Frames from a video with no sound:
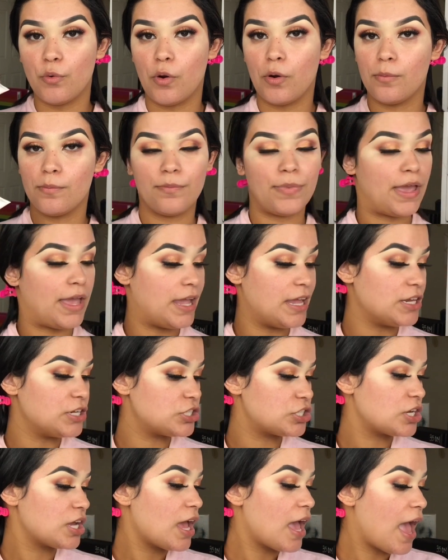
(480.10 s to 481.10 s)
Warm
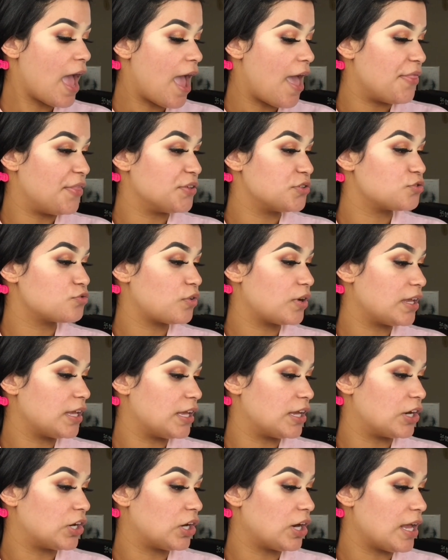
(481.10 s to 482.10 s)
Beige. And this one right
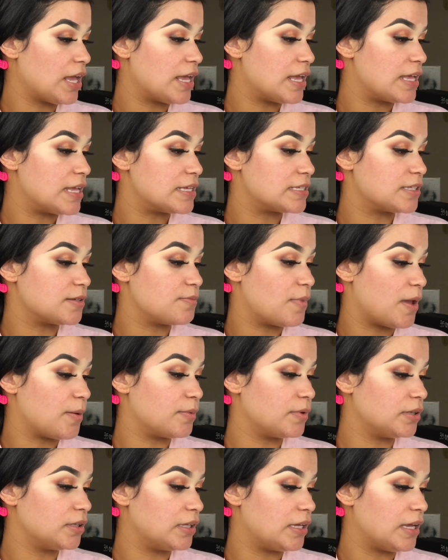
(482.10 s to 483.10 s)
here is the
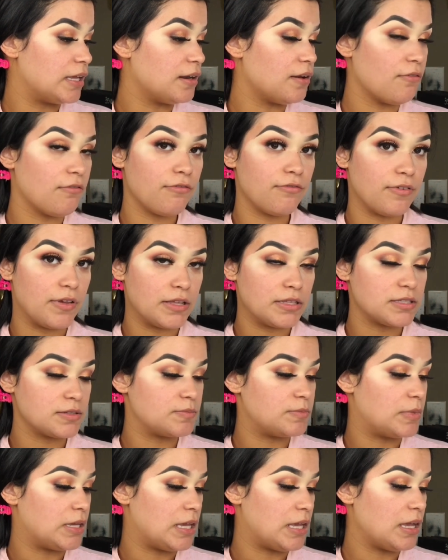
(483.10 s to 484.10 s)
Maybelline Fit
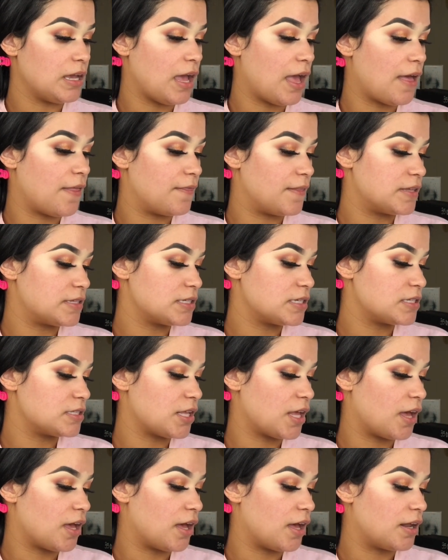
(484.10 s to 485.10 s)
Me, and this is
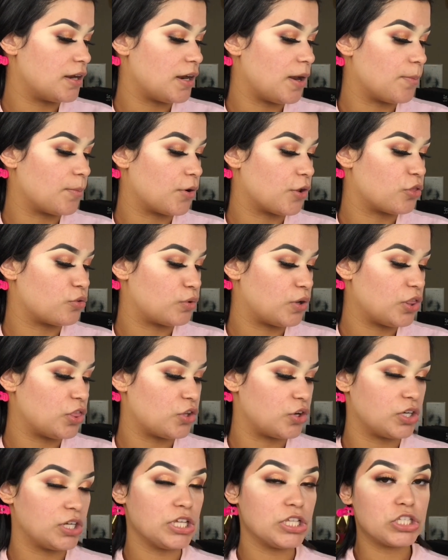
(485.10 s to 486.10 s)
the number
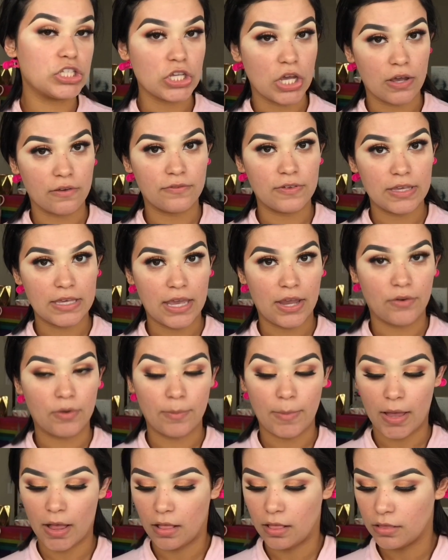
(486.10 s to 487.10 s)
330 Toffee
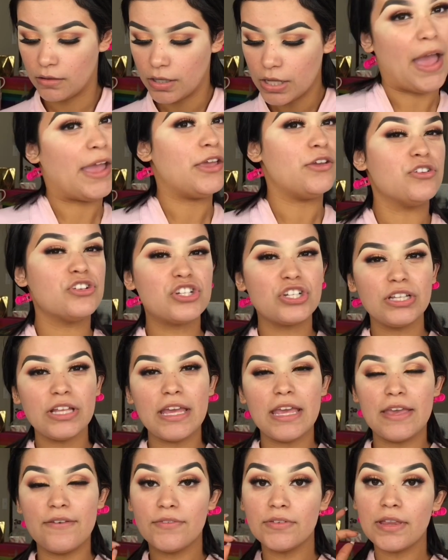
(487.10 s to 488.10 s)
Caramel. I
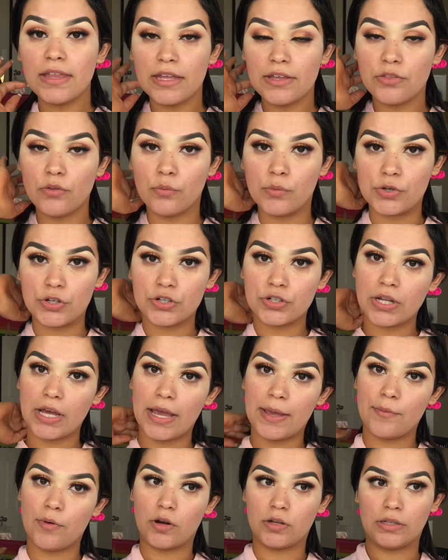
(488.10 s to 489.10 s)
usually, even like in the
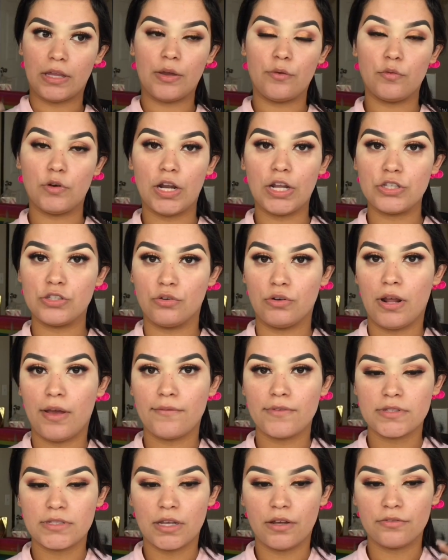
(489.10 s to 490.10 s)
wintertime or like when I don't
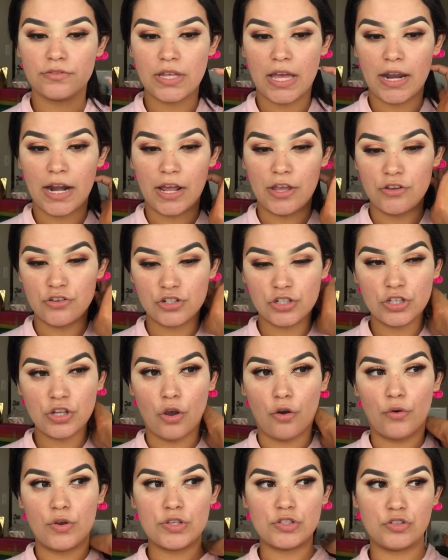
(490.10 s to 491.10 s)
have a self tan, I usually
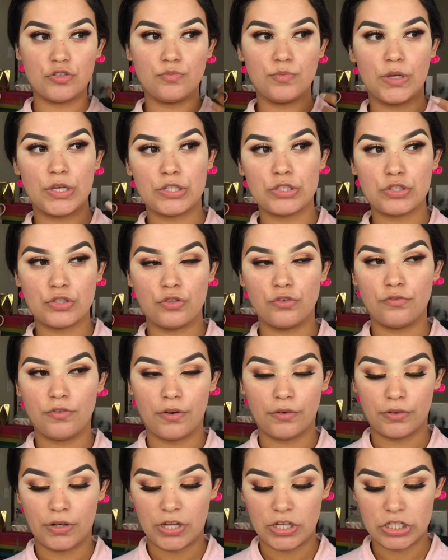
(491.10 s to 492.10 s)
always do mix two
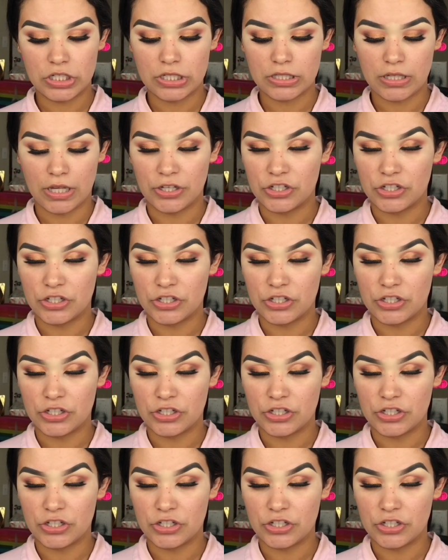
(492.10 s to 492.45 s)
foundations.